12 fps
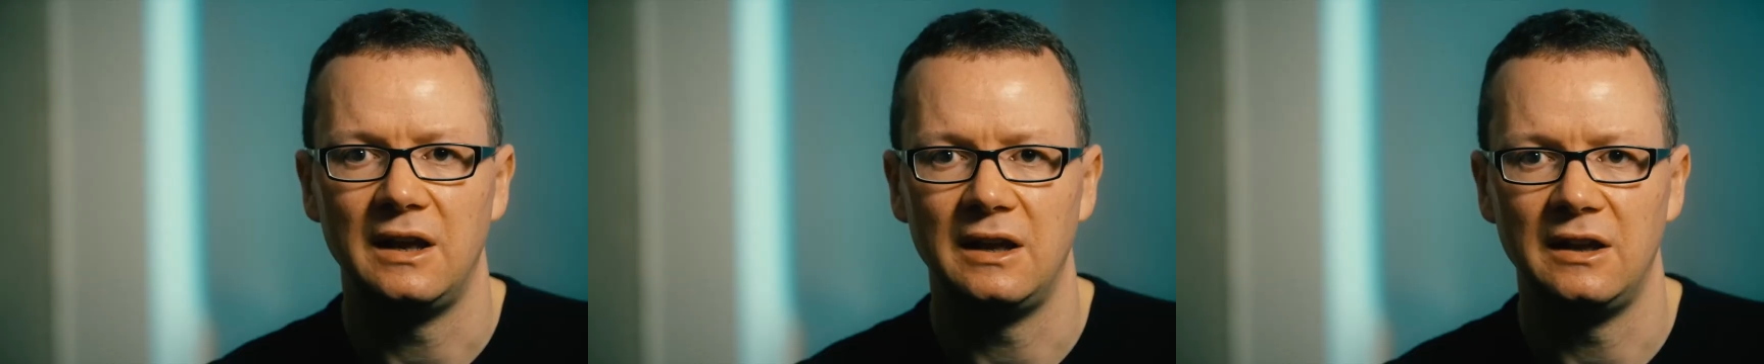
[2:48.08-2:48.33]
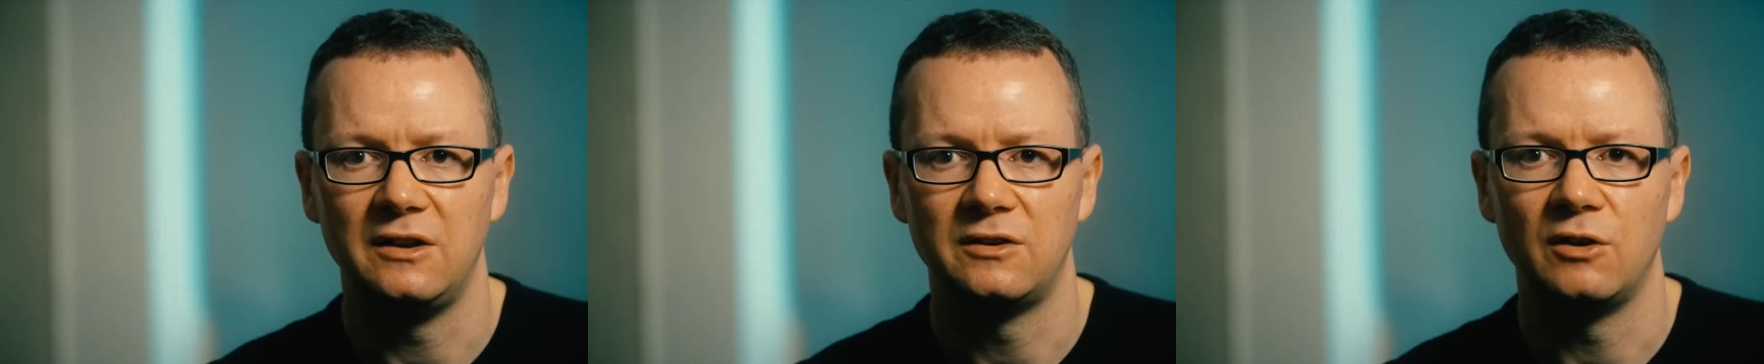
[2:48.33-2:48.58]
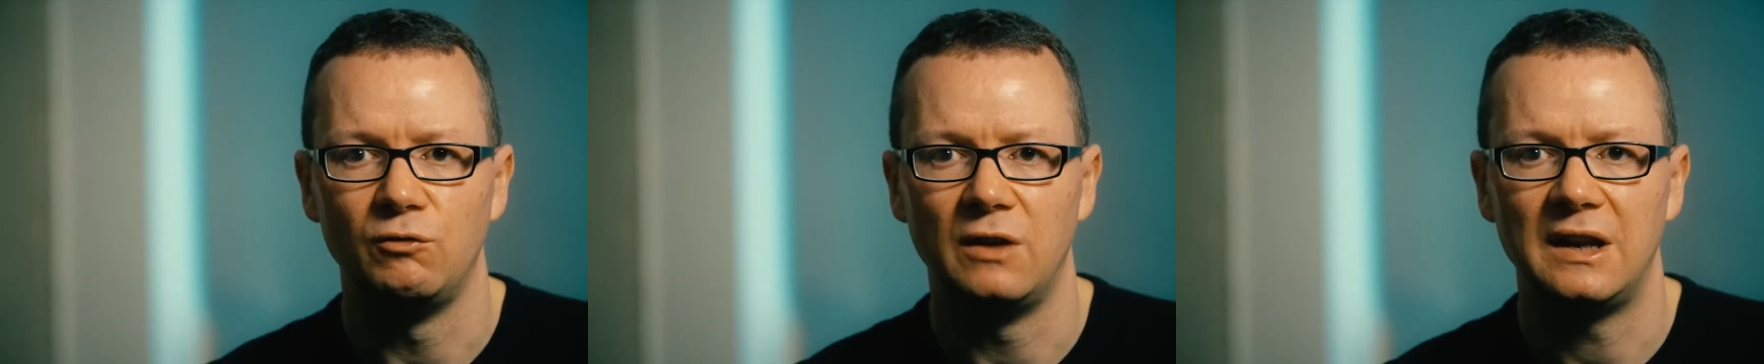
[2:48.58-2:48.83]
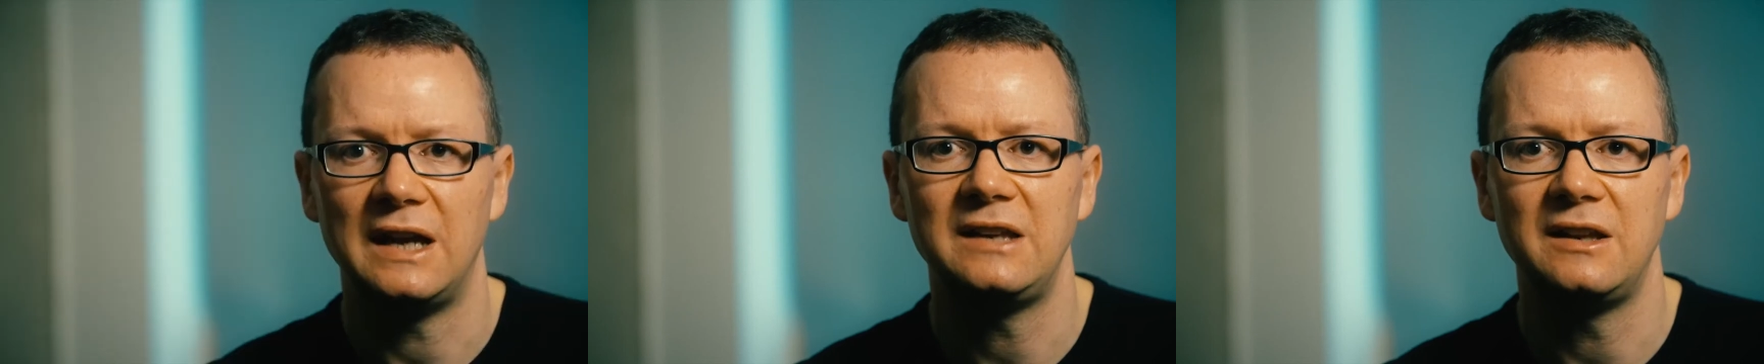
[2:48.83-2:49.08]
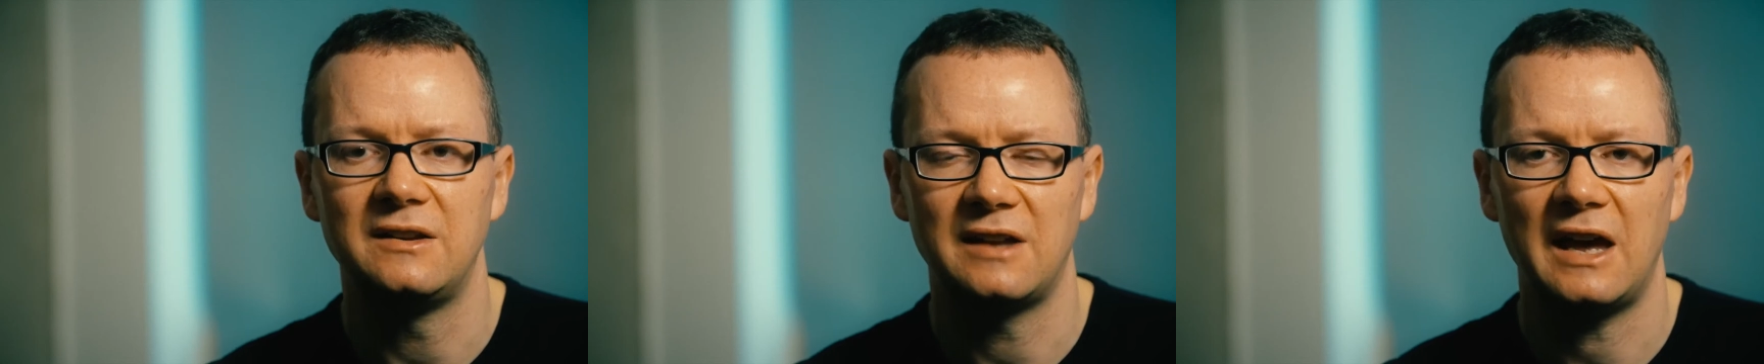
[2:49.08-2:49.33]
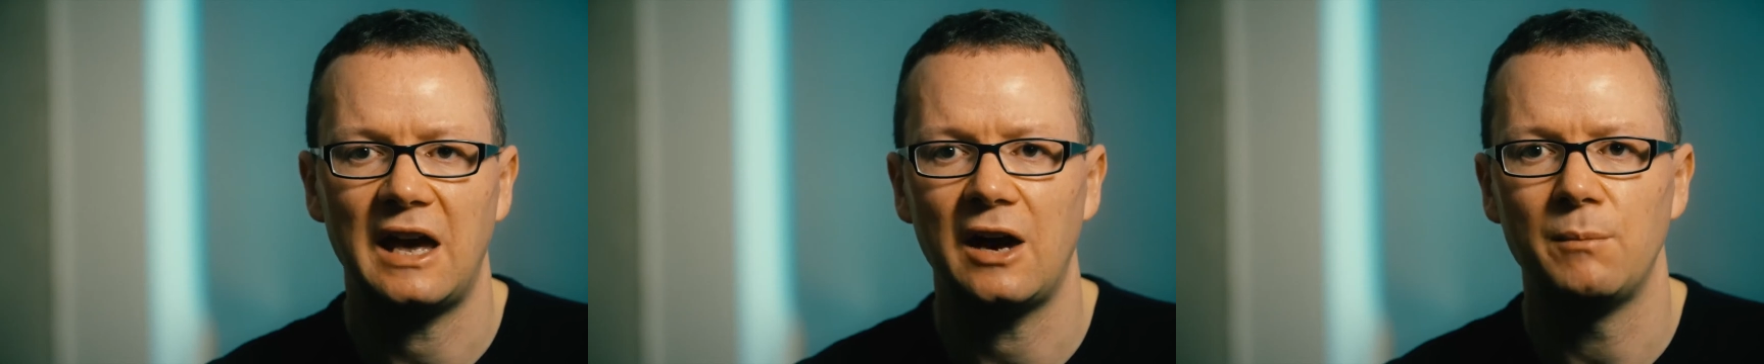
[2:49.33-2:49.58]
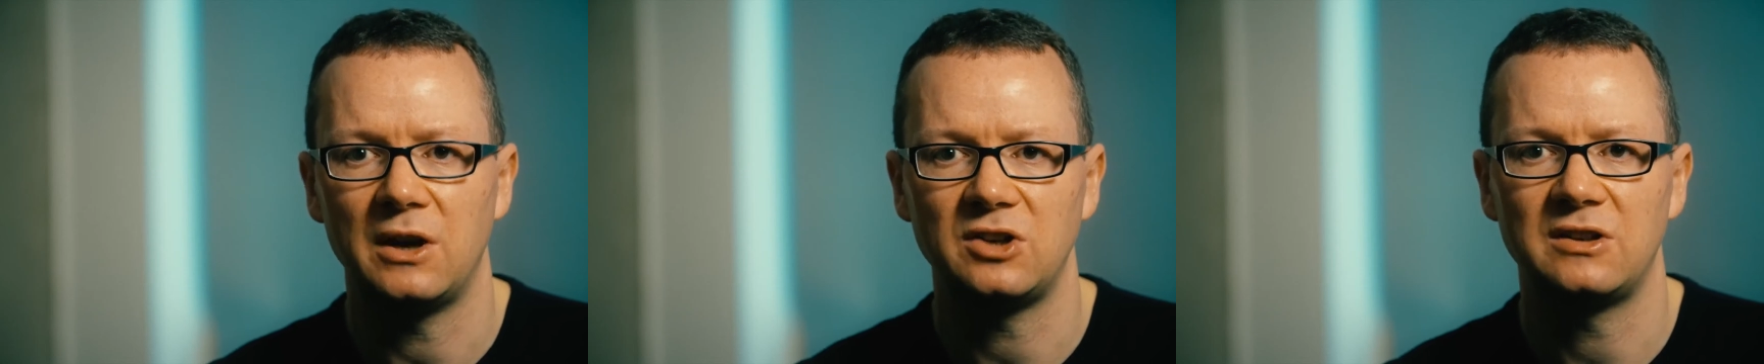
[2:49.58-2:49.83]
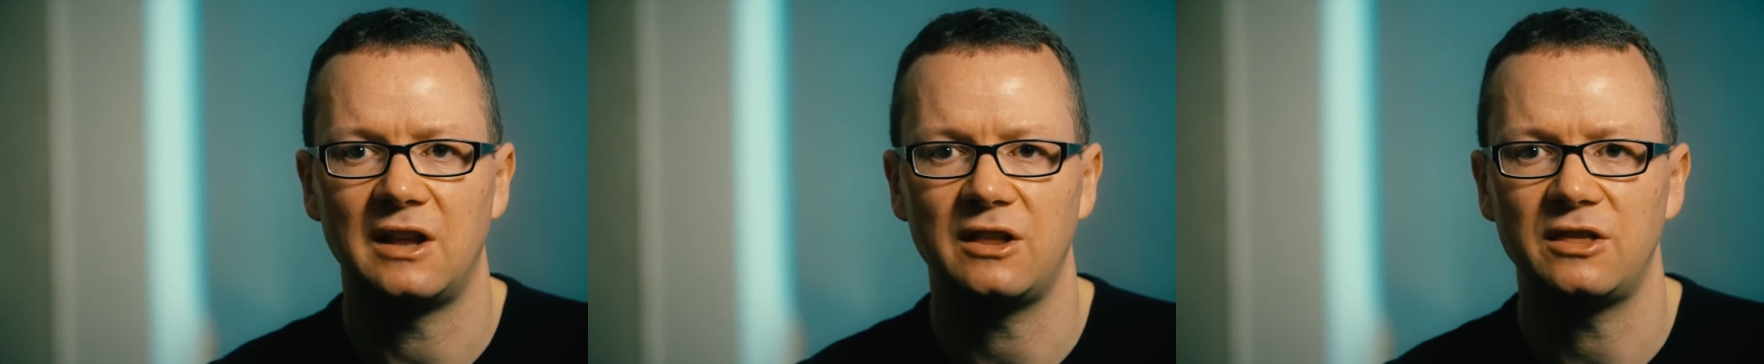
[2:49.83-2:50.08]
is related to how
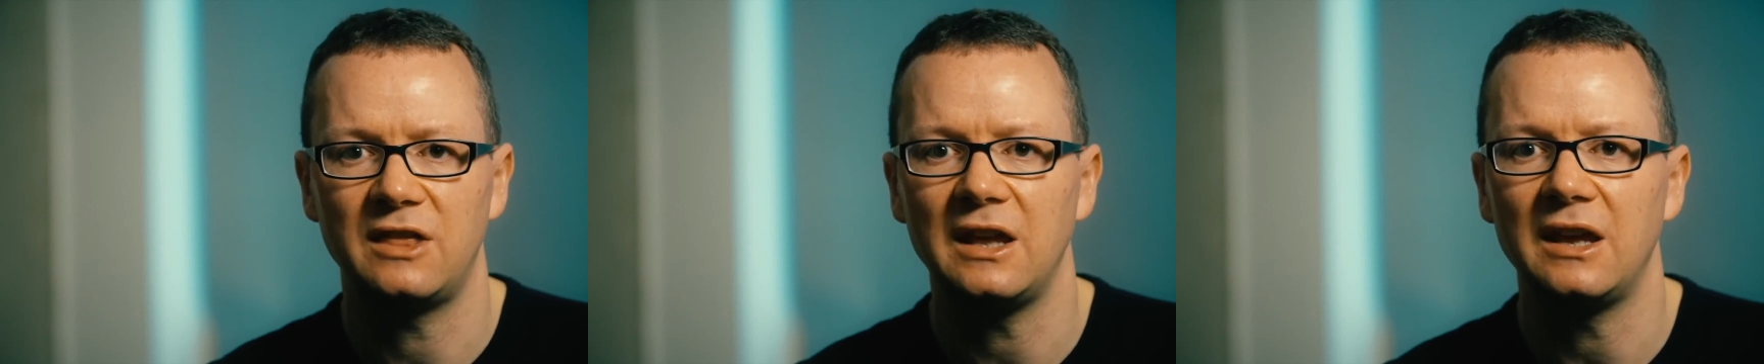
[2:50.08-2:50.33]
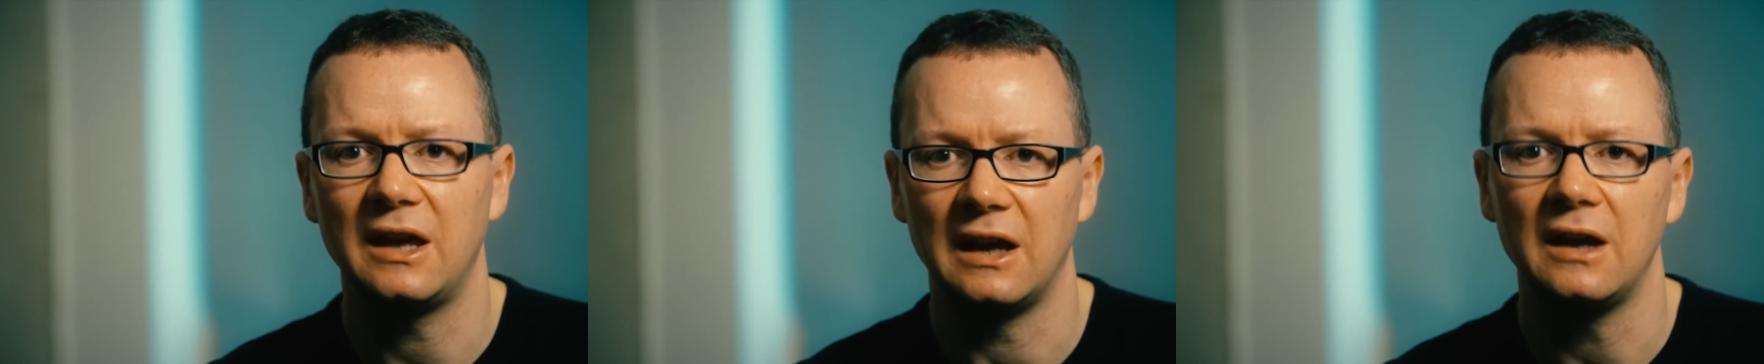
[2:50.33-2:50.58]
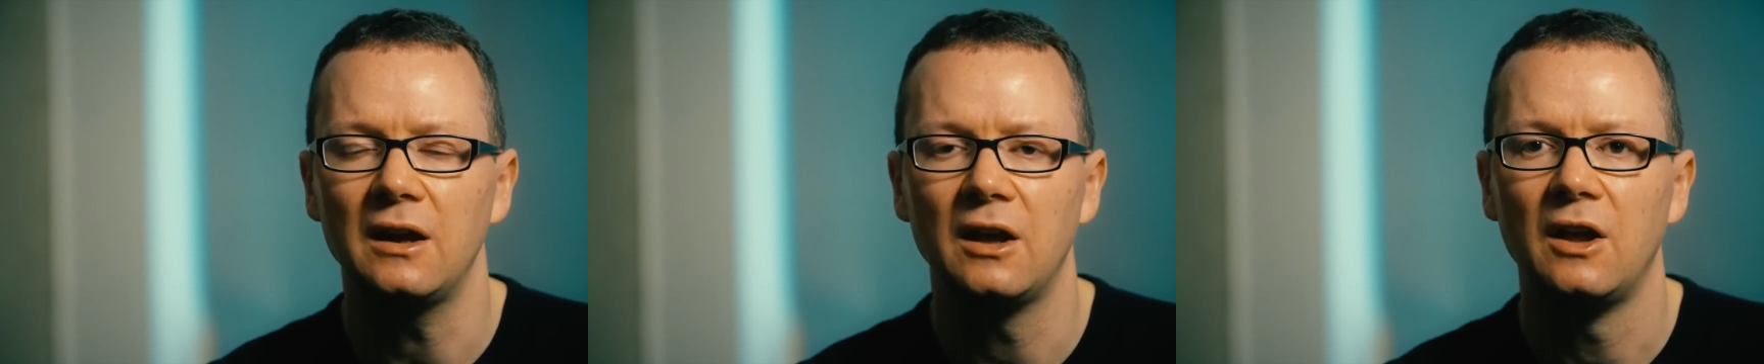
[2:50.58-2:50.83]
much they're thinking.